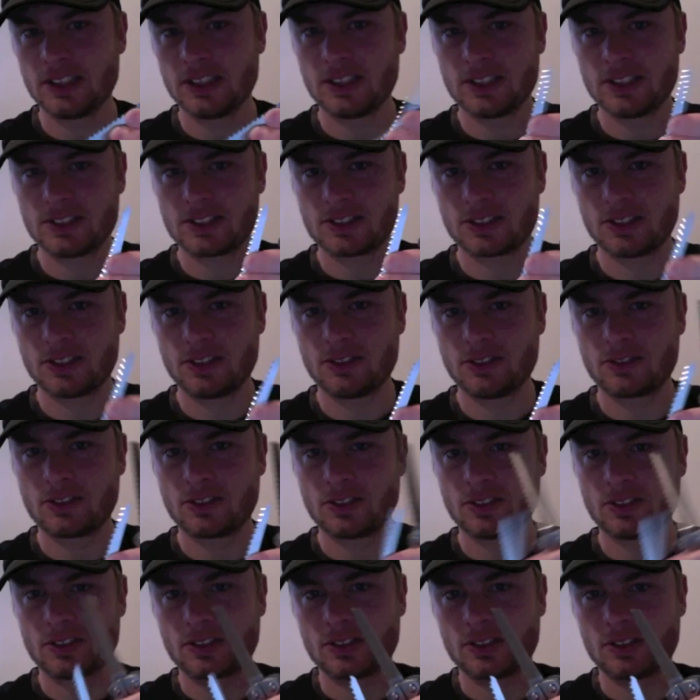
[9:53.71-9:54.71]
So you've
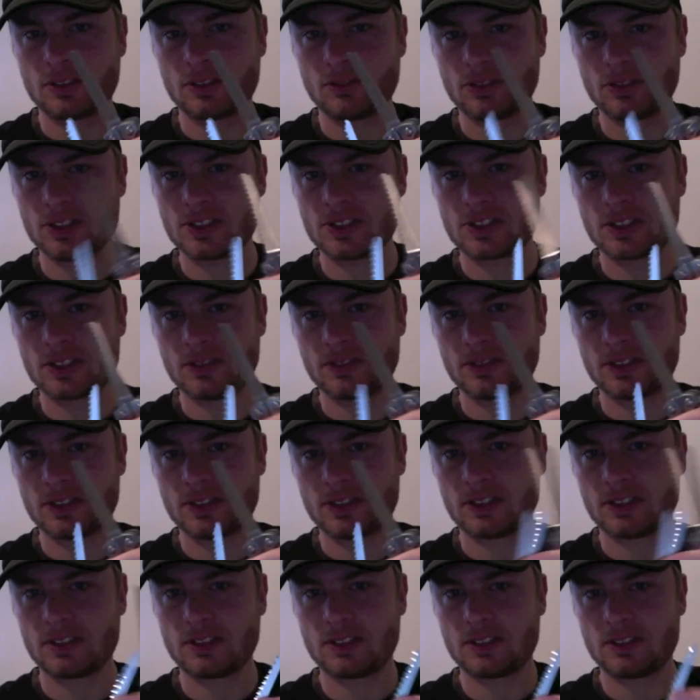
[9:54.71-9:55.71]
got the risk of
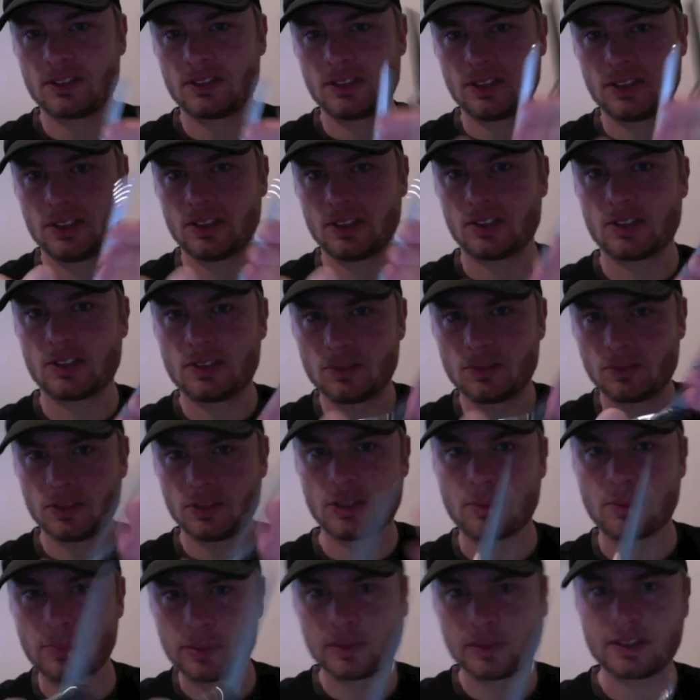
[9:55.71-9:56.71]
it, you know, when
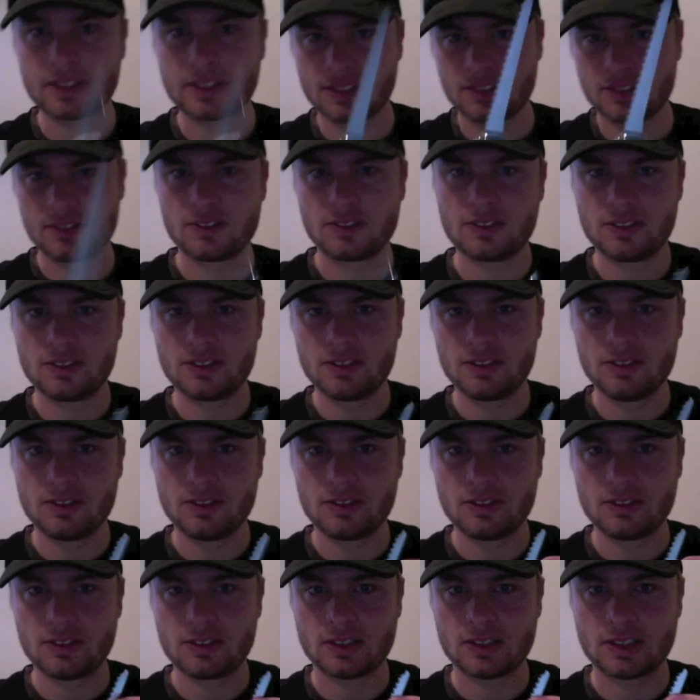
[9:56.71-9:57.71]
you're pulling
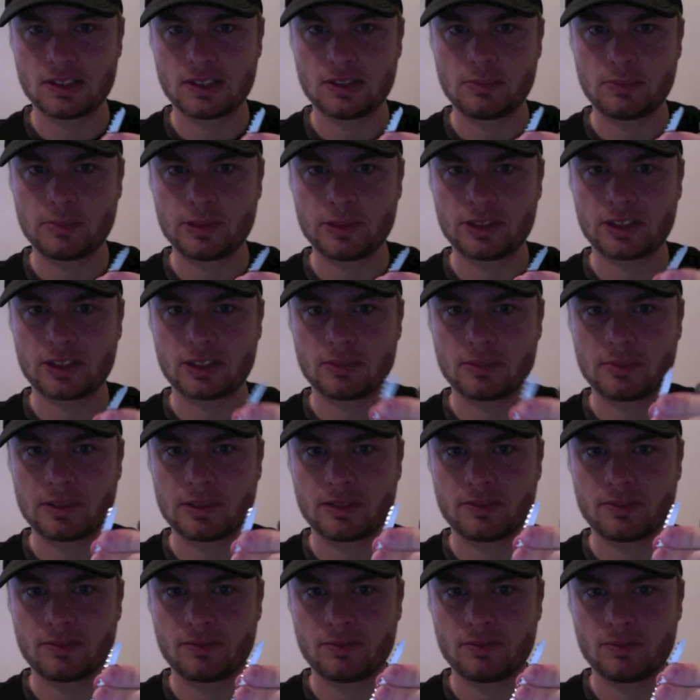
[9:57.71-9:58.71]
and pushing a bit
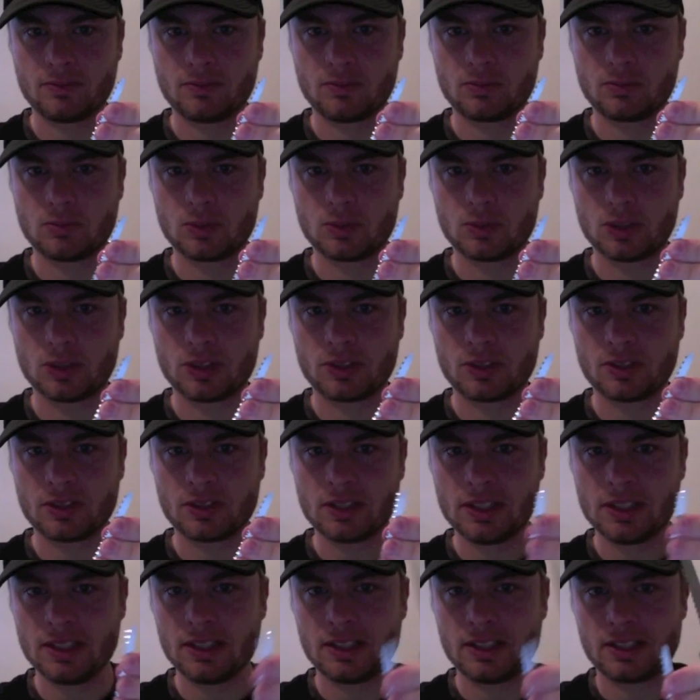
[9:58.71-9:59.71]
of wood,
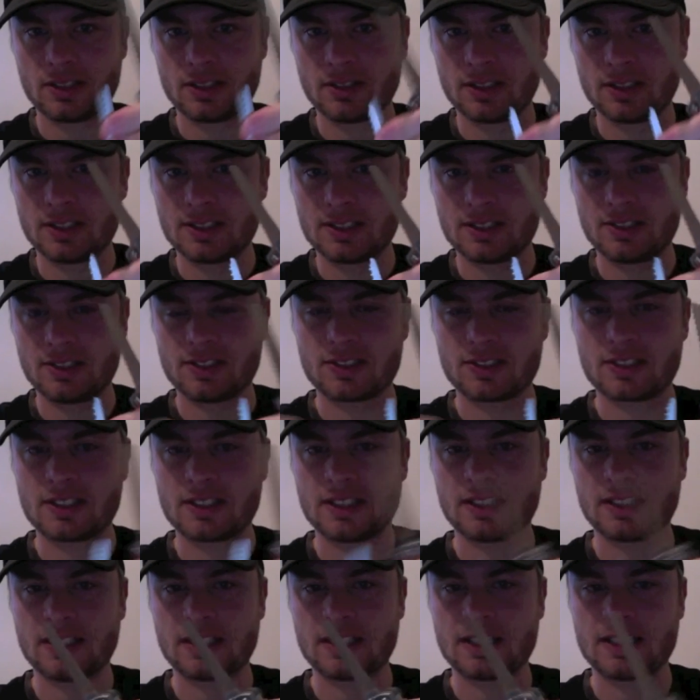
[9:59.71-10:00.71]
you could easily just
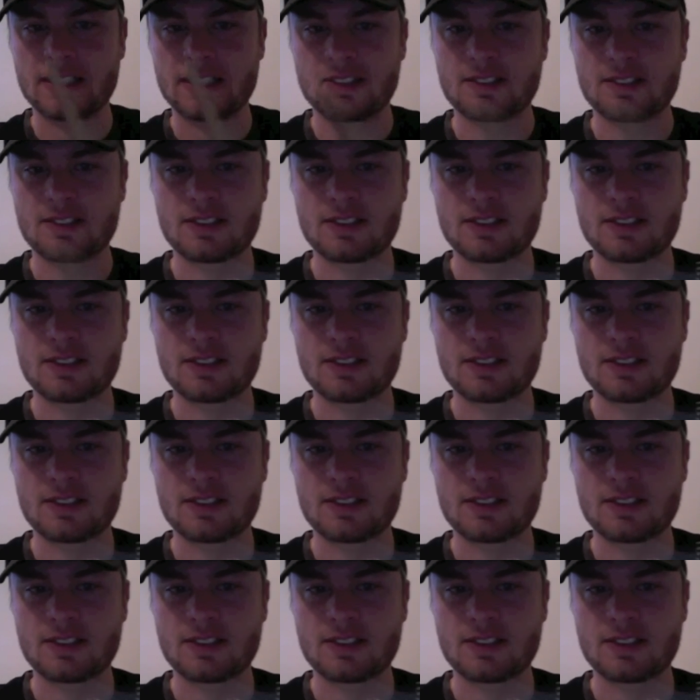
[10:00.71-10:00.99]
cut your hands.